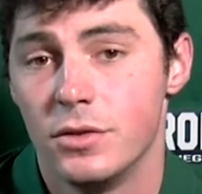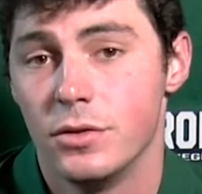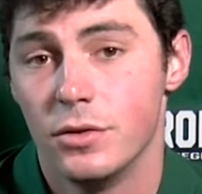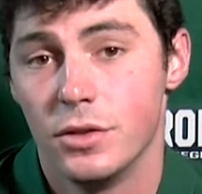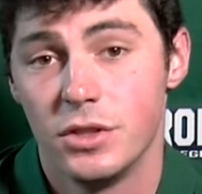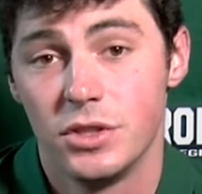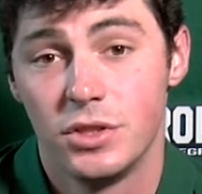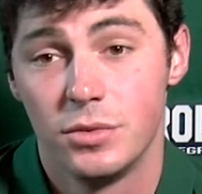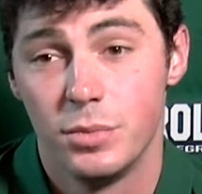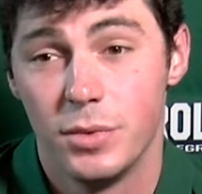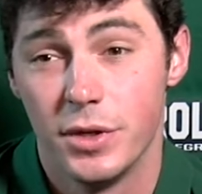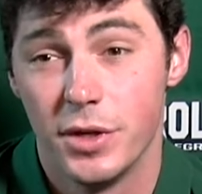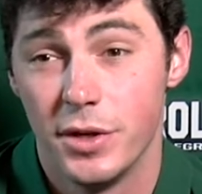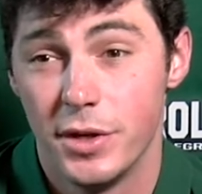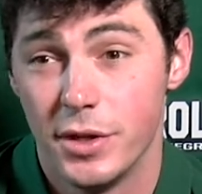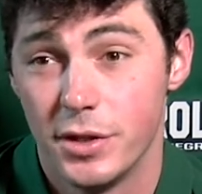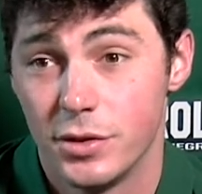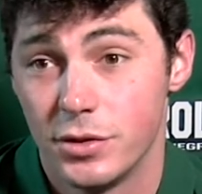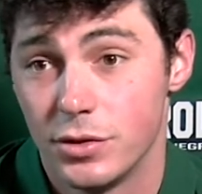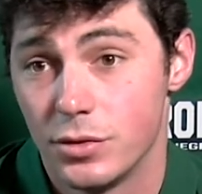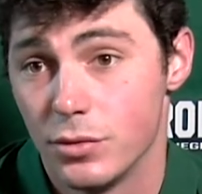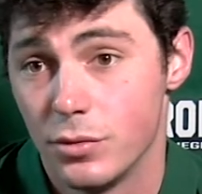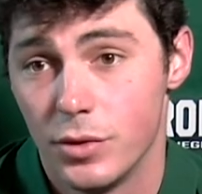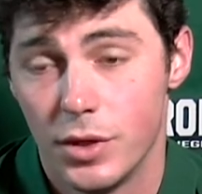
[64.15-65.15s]
to
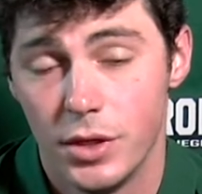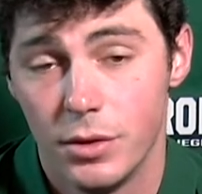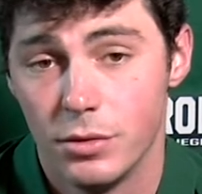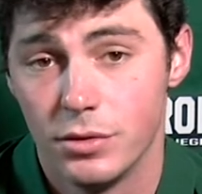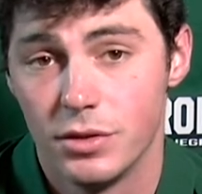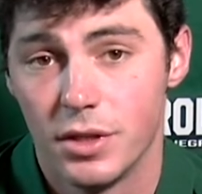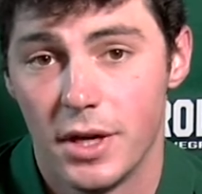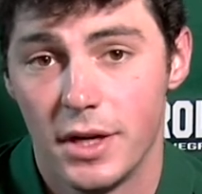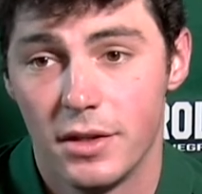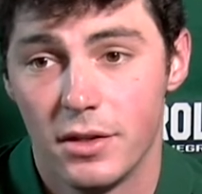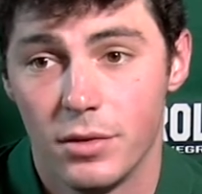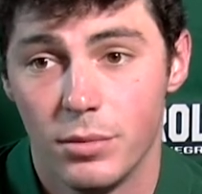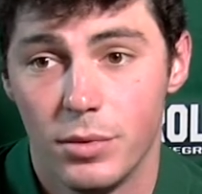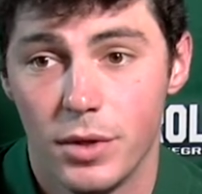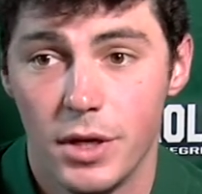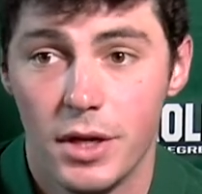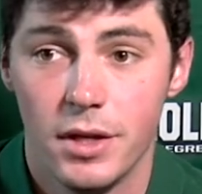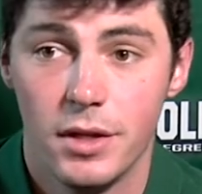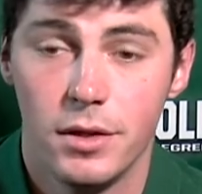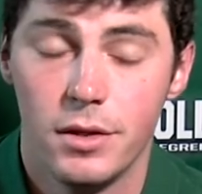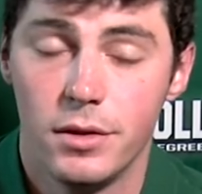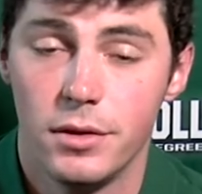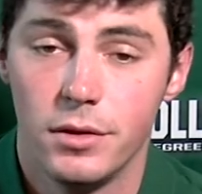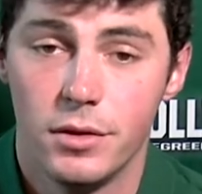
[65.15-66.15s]
experience what it was like to
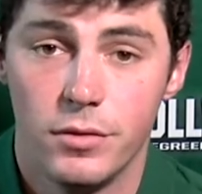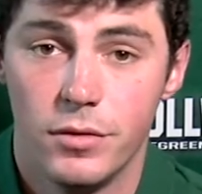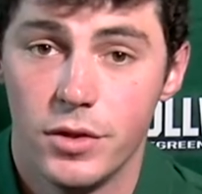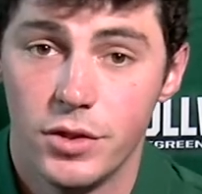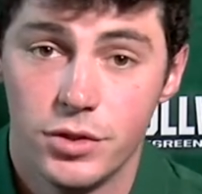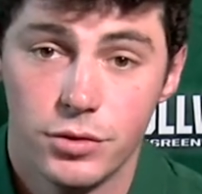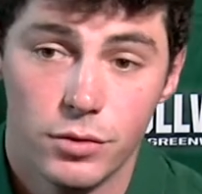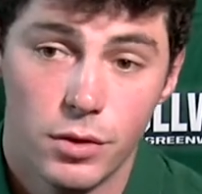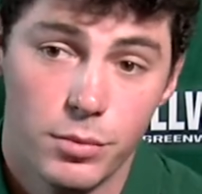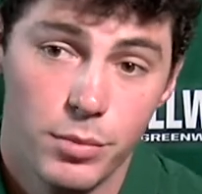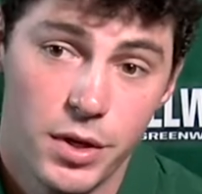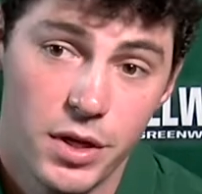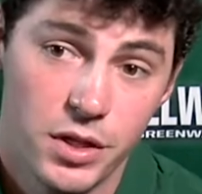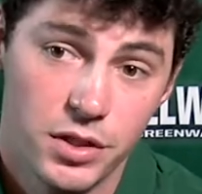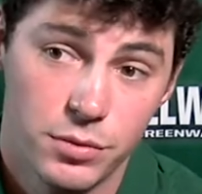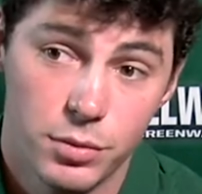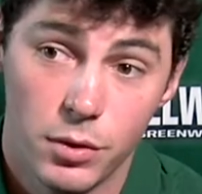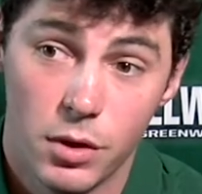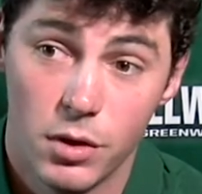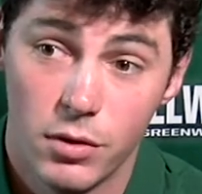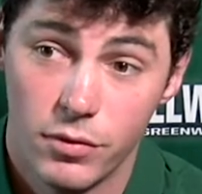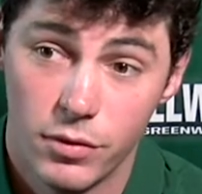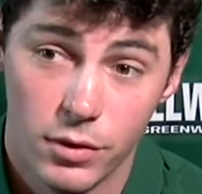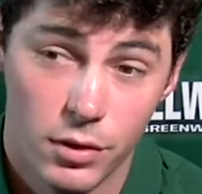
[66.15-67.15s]
play Division I
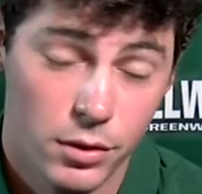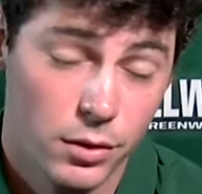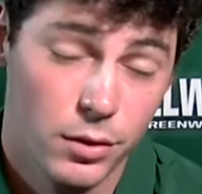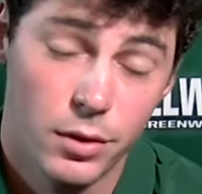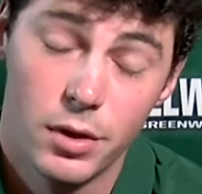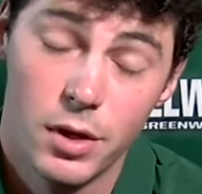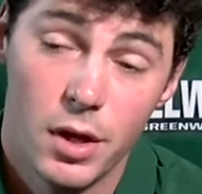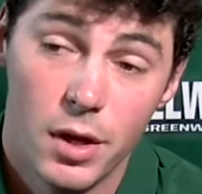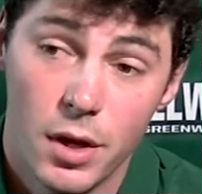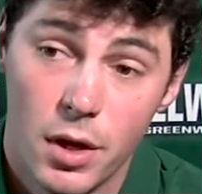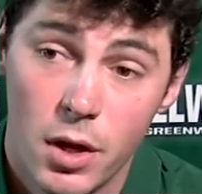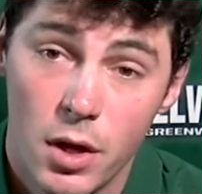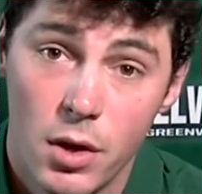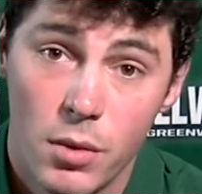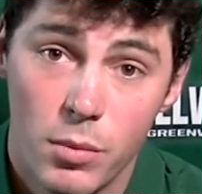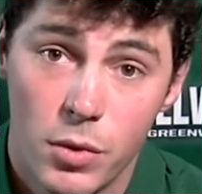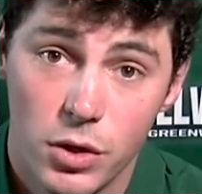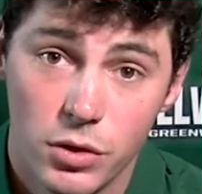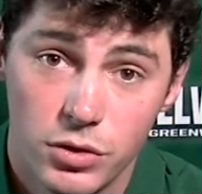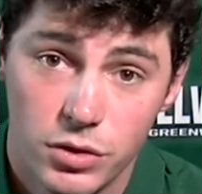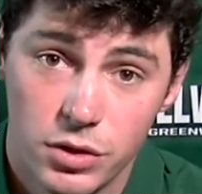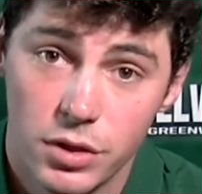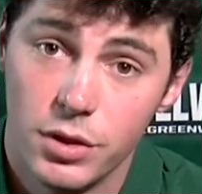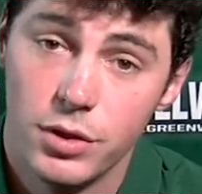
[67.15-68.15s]
baseball for
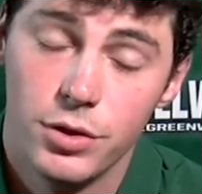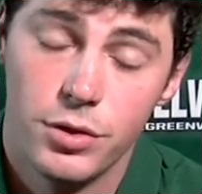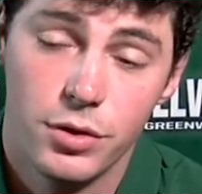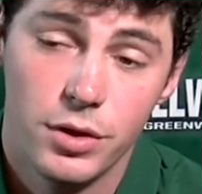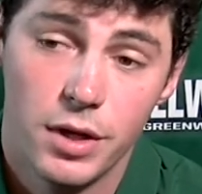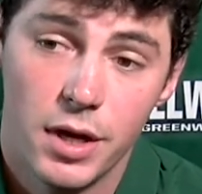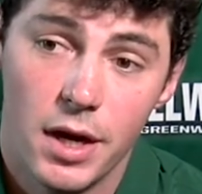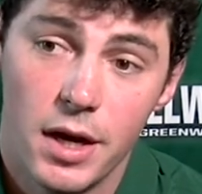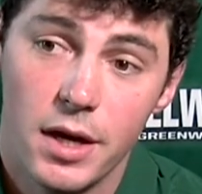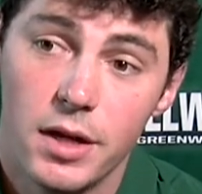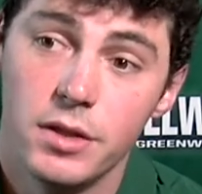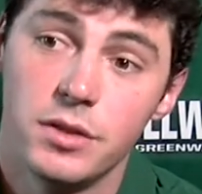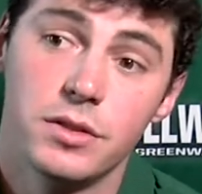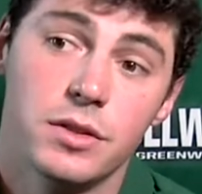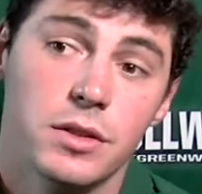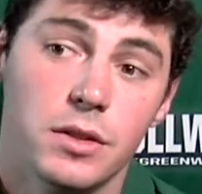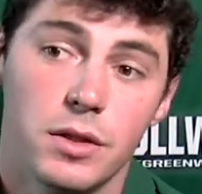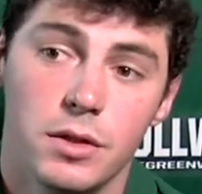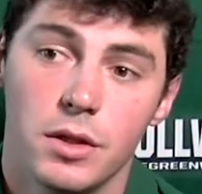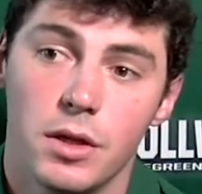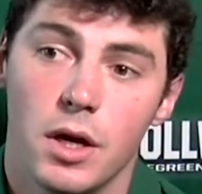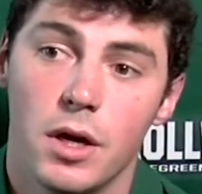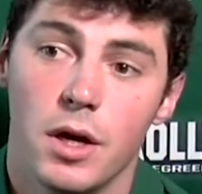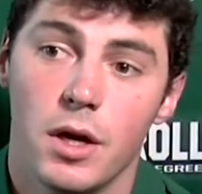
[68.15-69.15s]
most of the new guys.
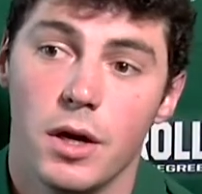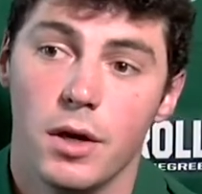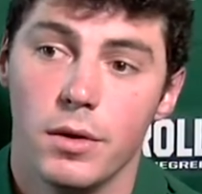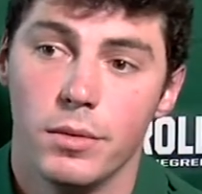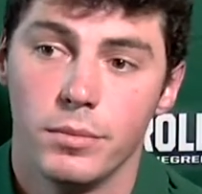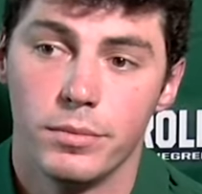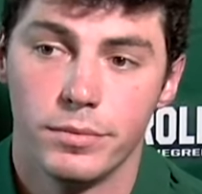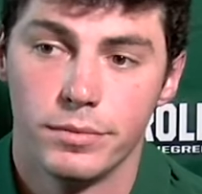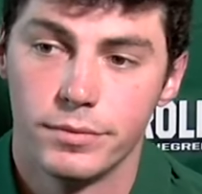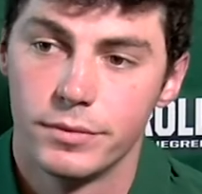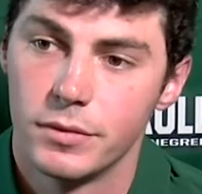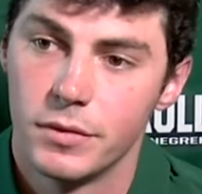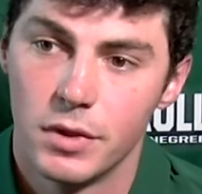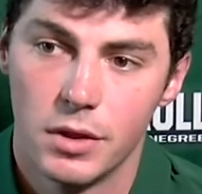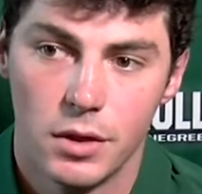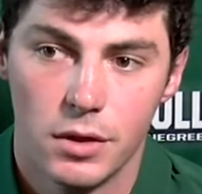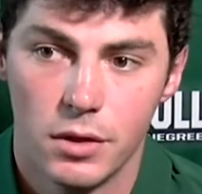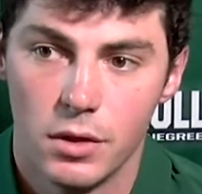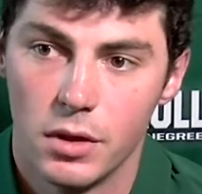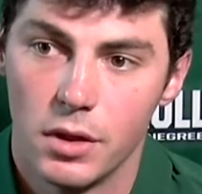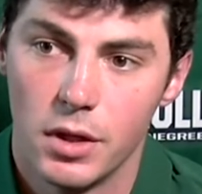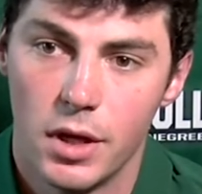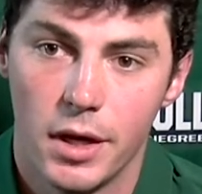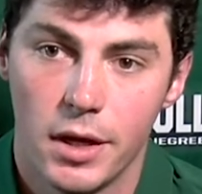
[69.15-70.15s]

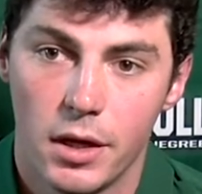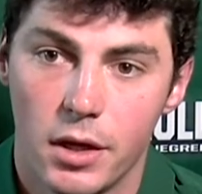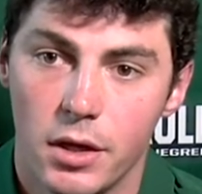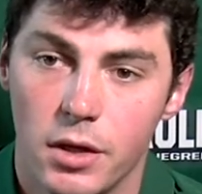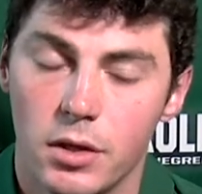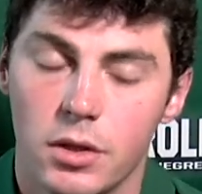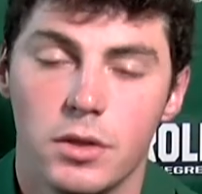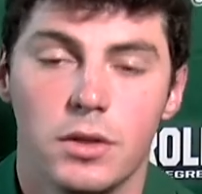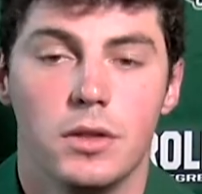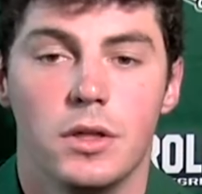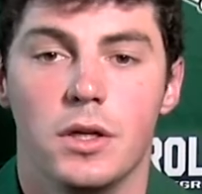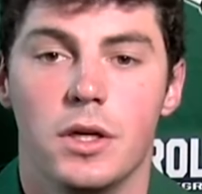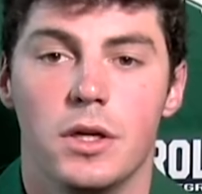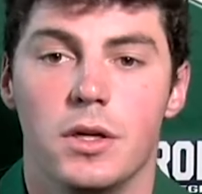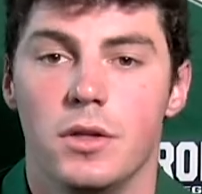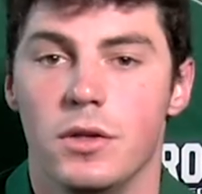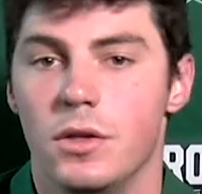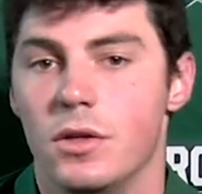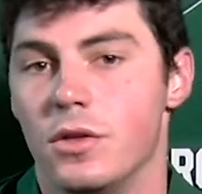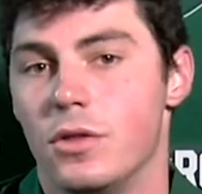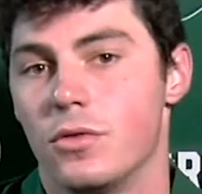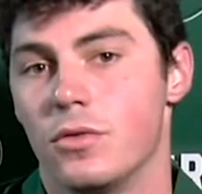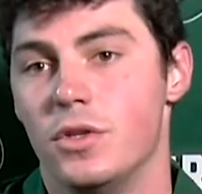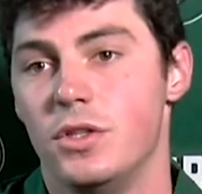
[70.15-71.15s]
Like
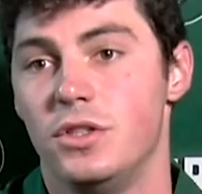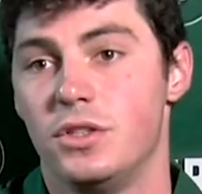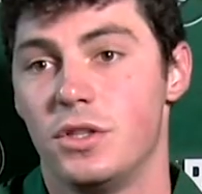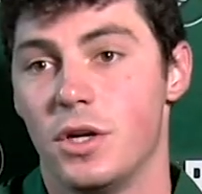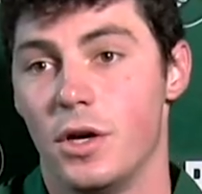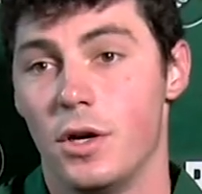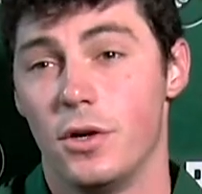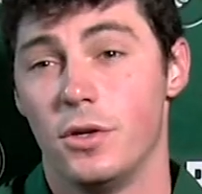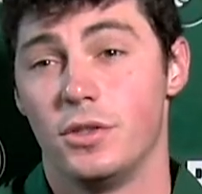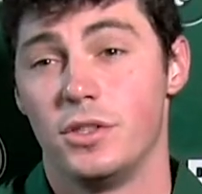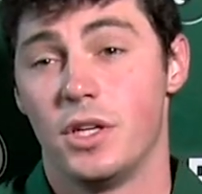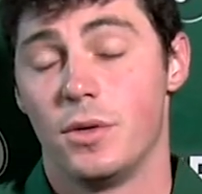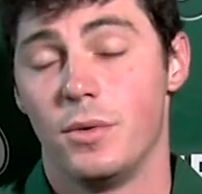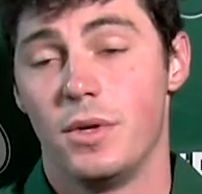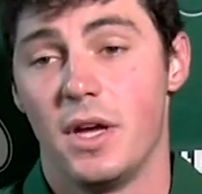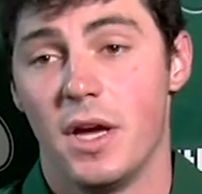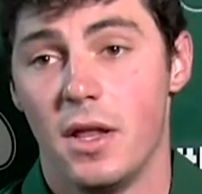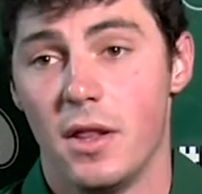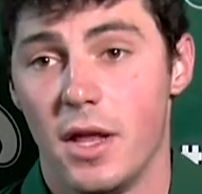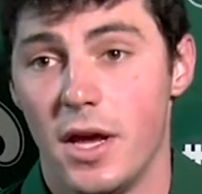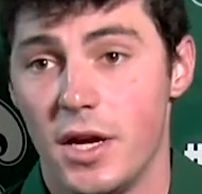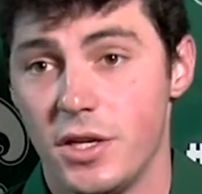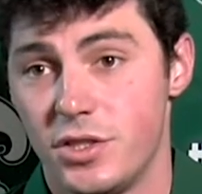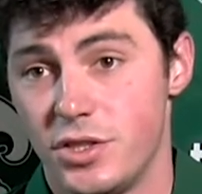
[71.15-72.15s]
the three starters that we
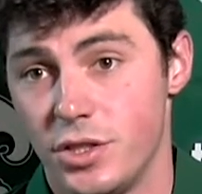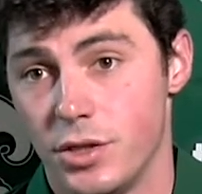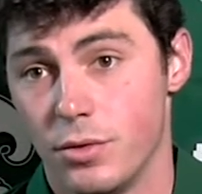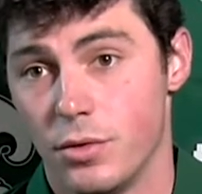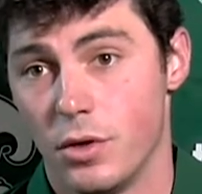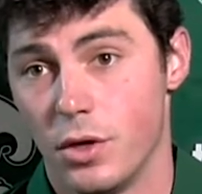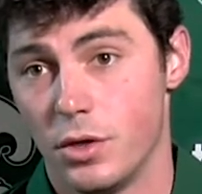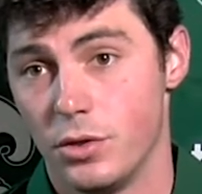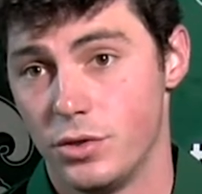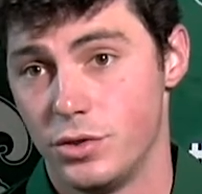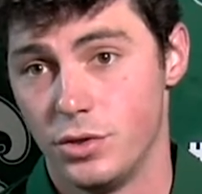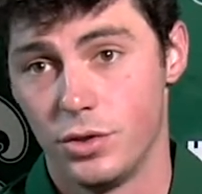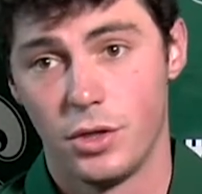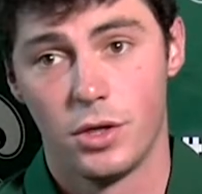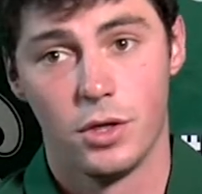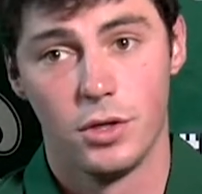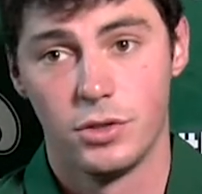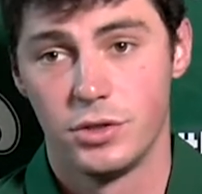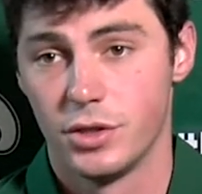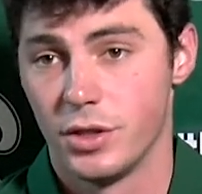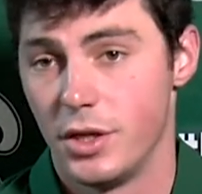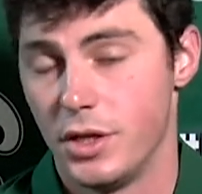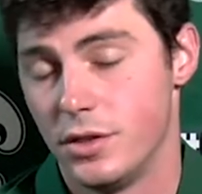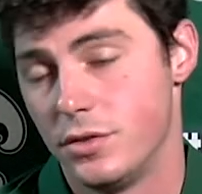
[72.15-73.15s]
had last year were all JUCO
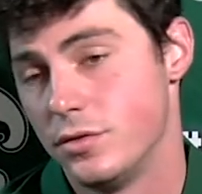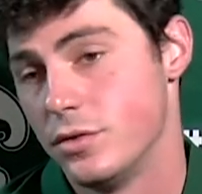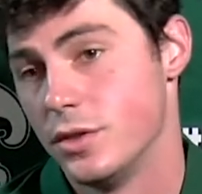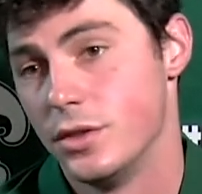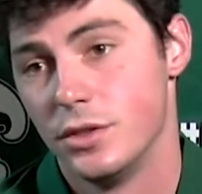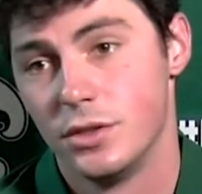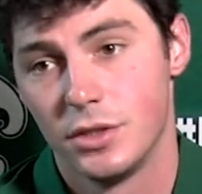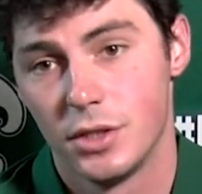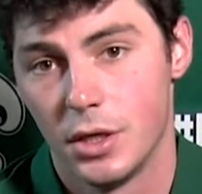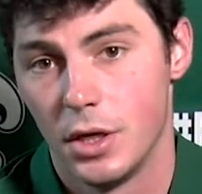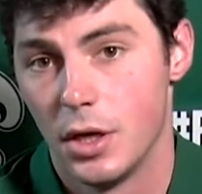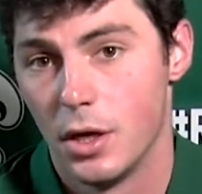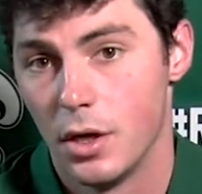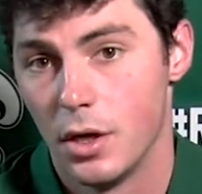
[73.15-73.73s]
transfers,